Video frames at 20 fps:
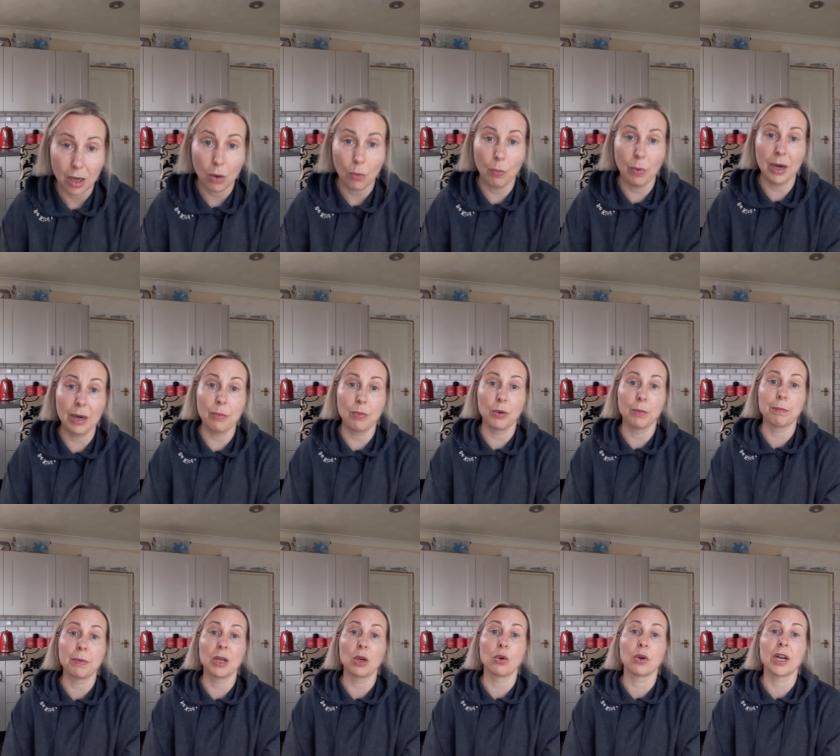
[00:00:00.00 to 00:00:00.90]
We would
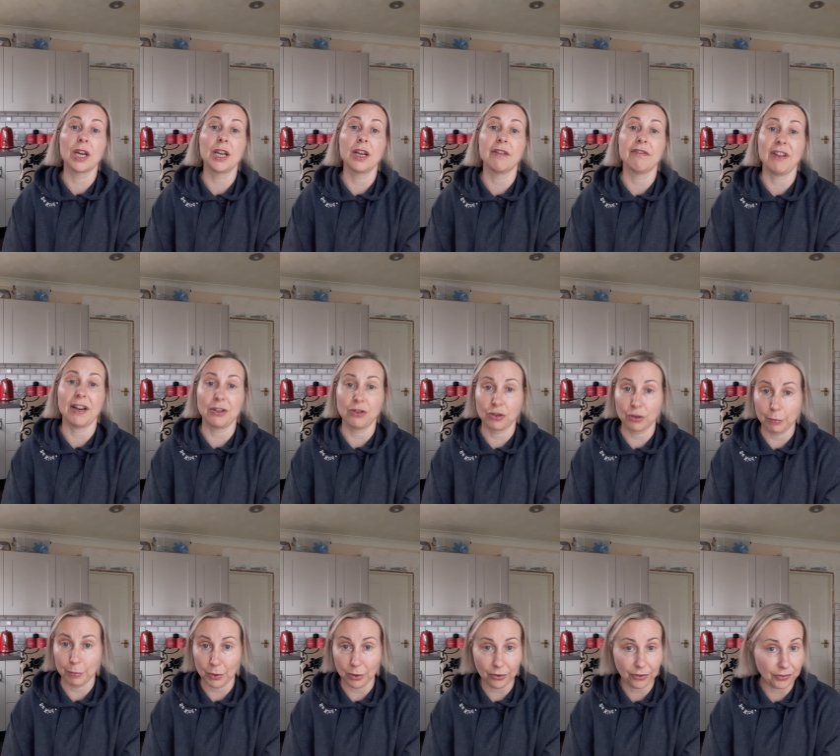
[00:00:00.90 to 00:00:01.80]
be looking at
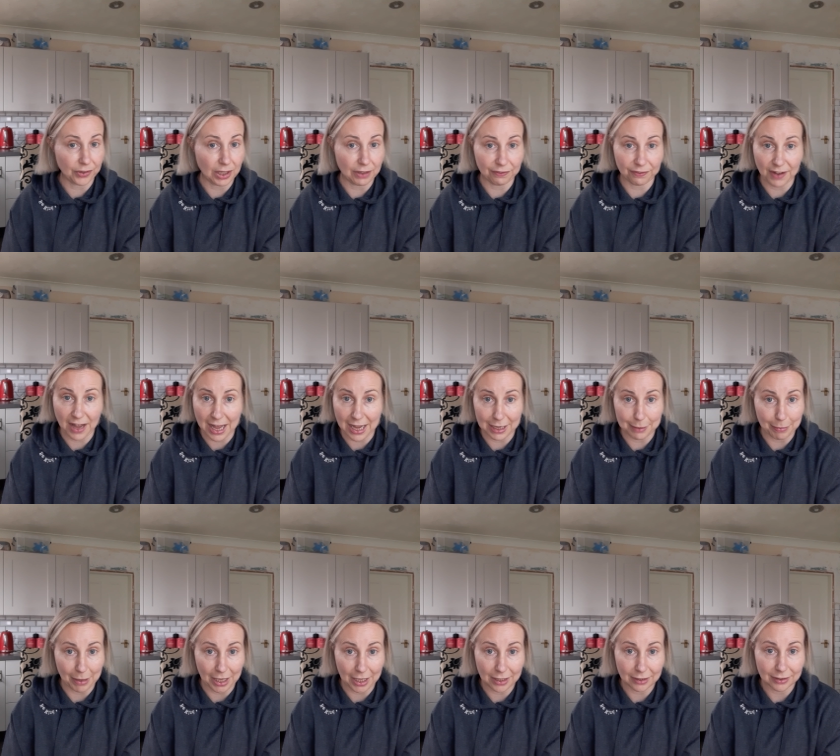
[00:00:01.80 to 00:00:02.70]
vegetables for your
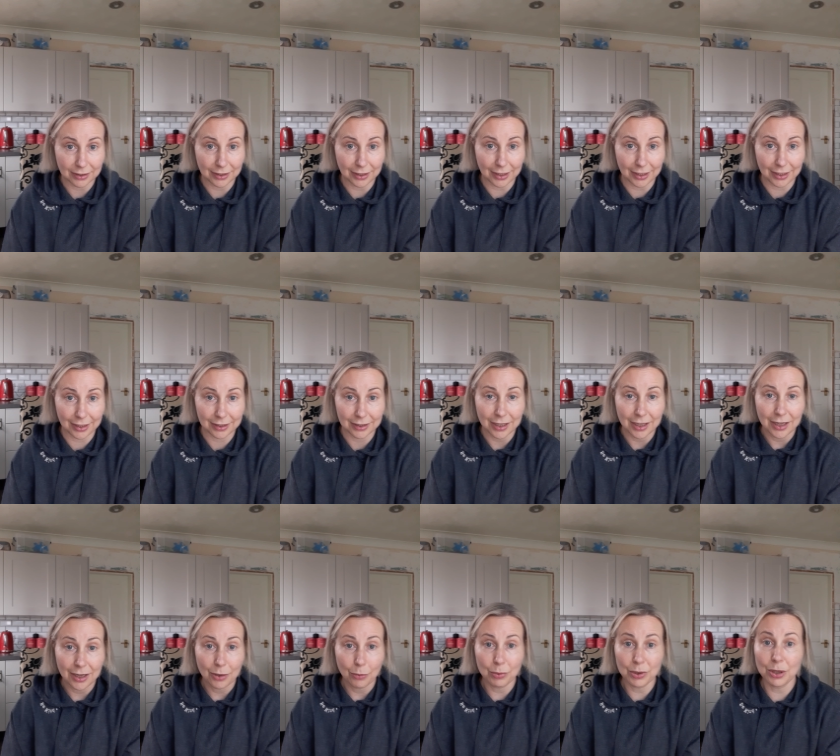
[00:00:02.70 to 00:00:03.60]
fibre, yeah?
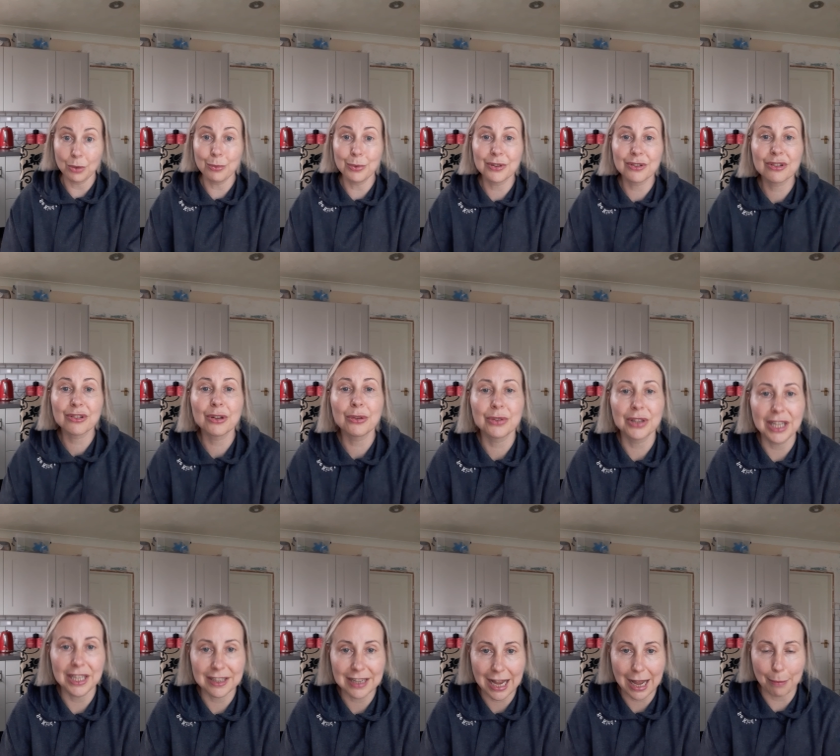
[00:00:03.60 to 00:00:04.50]
You would still
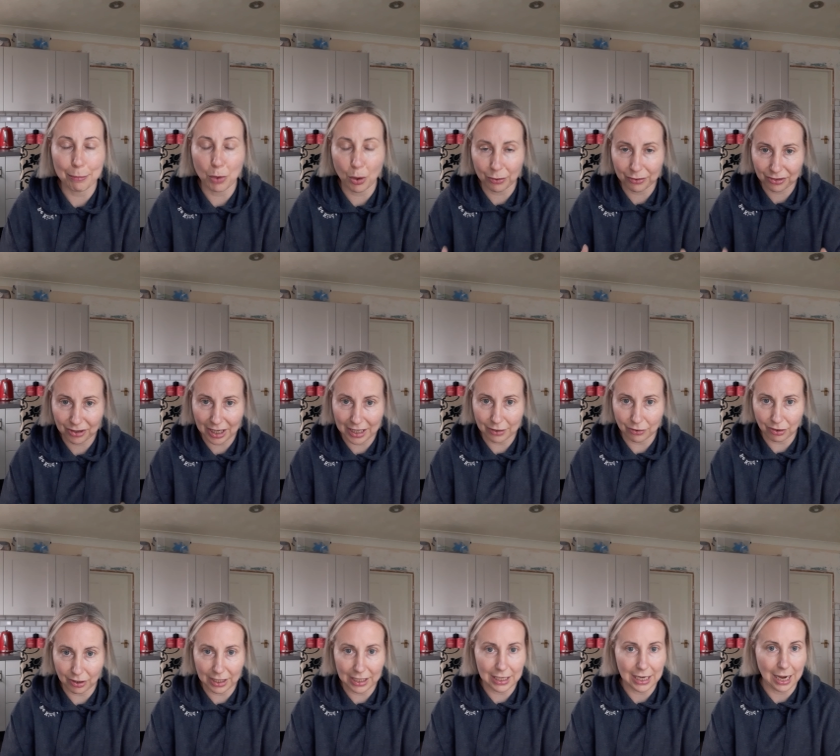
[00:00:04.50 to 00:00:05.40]
need, I'm not saying
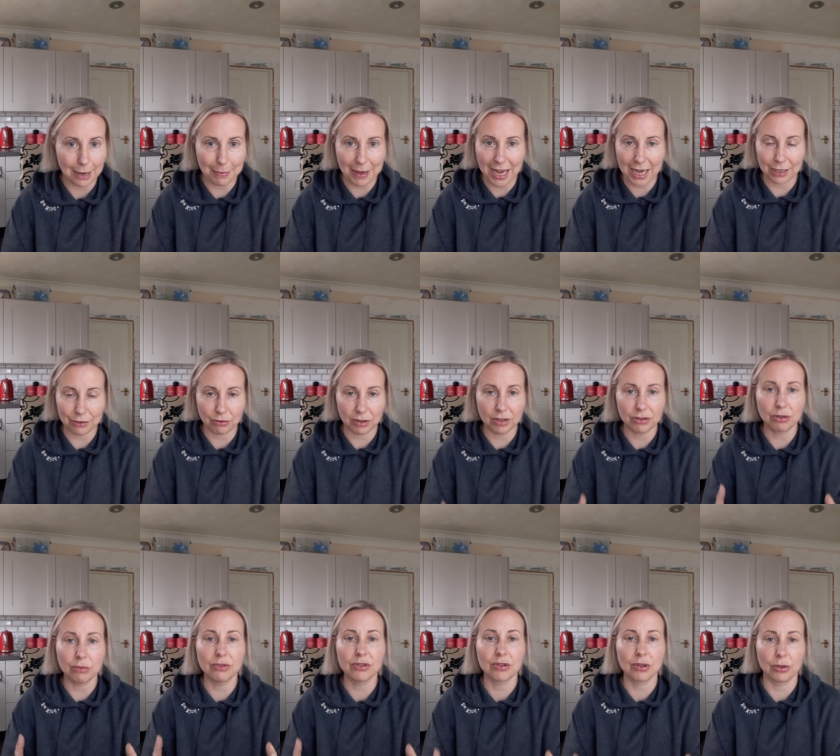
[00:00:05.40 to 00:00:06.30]
don't eat carbohydrates.
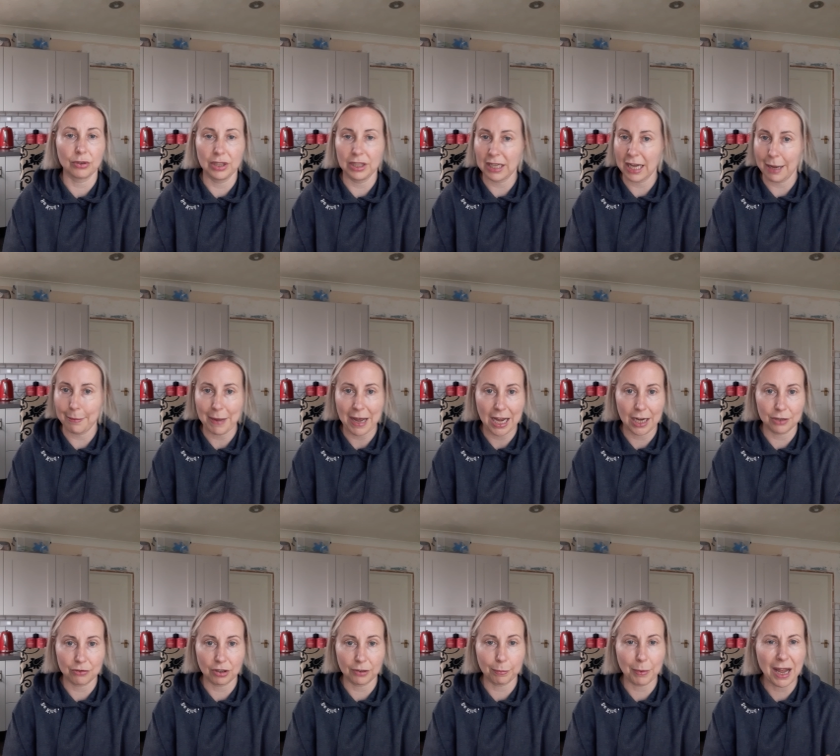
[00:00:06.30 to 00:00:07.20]
You still need
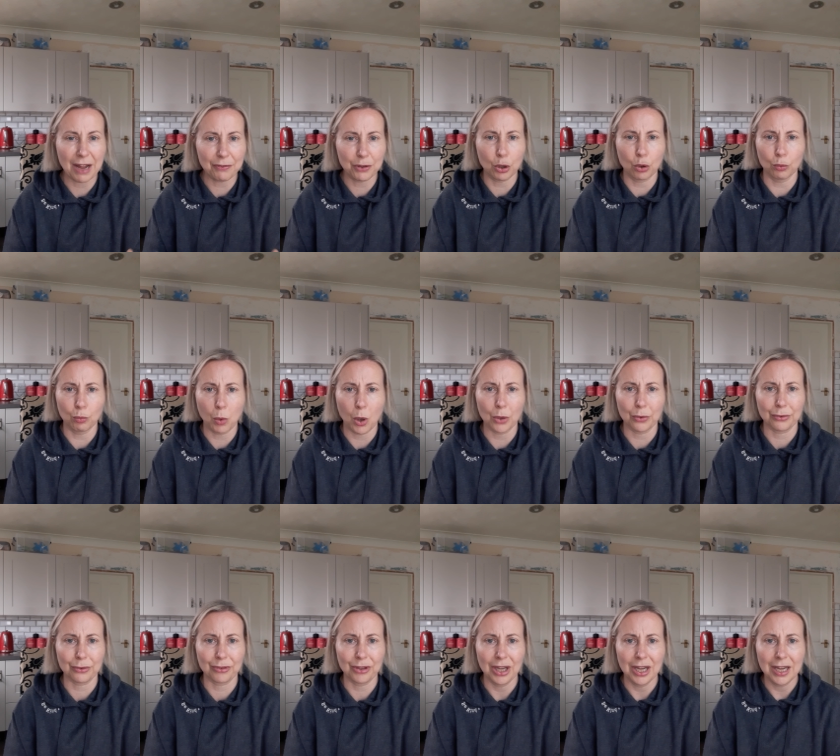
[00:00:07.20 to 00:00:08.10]
carbohydrates, but have the good
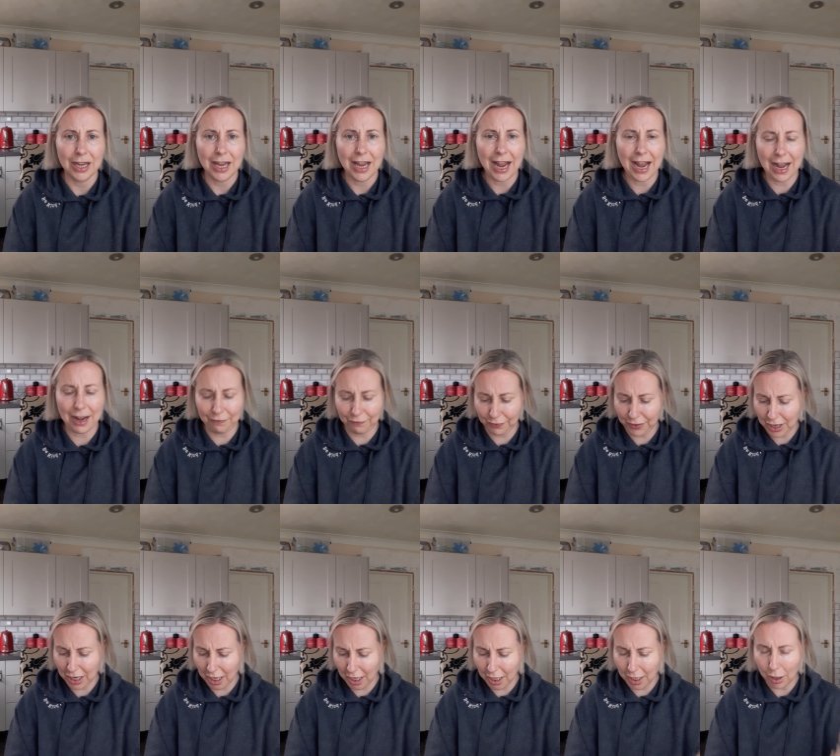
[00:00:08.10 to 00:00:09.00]
ones. Have
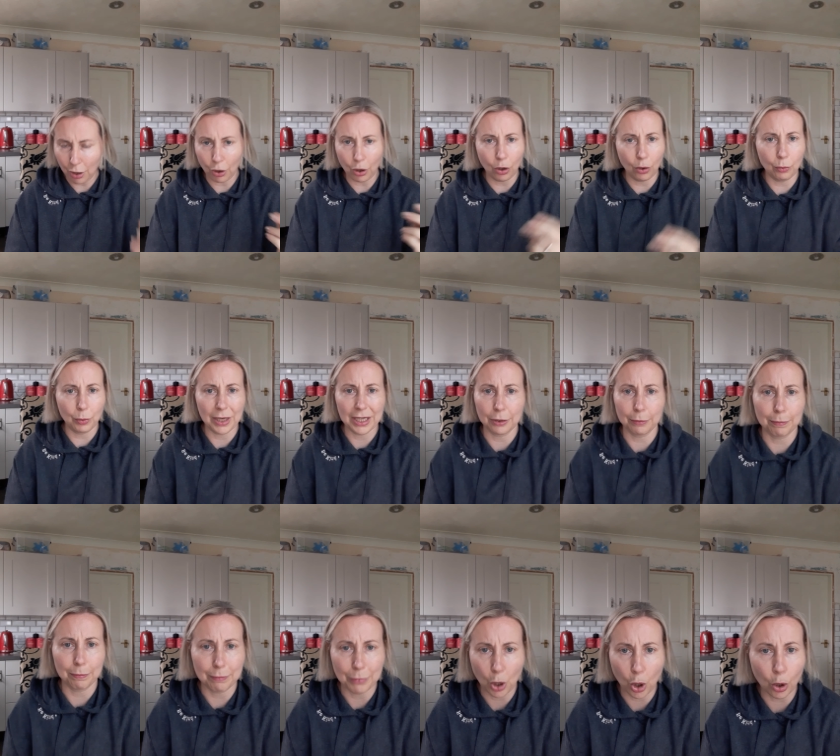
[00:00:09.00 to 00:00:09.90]
the
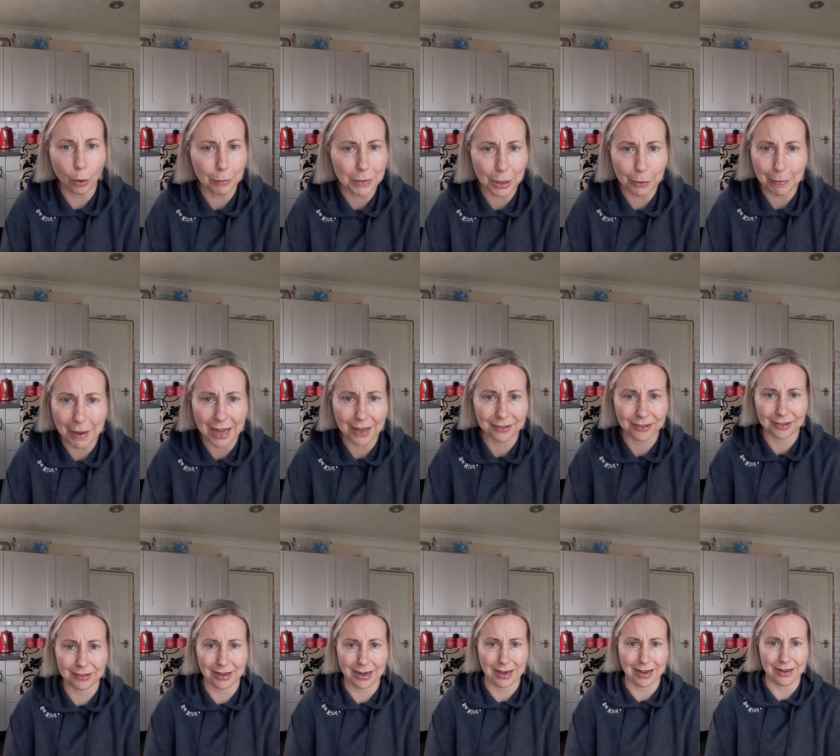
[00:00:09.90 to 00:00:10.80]
wholemeal
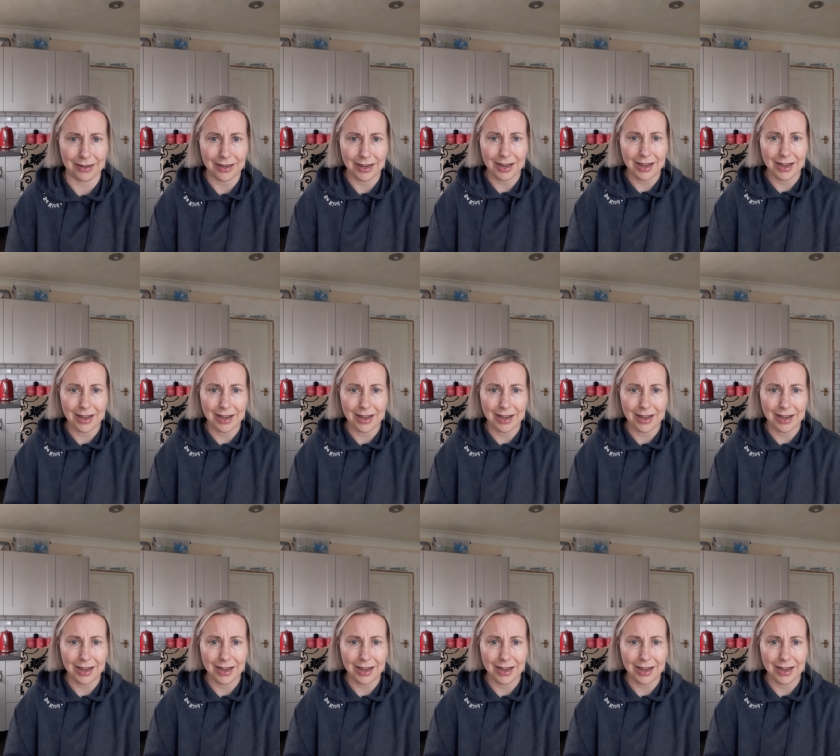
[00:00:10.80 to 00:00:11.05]
pasta.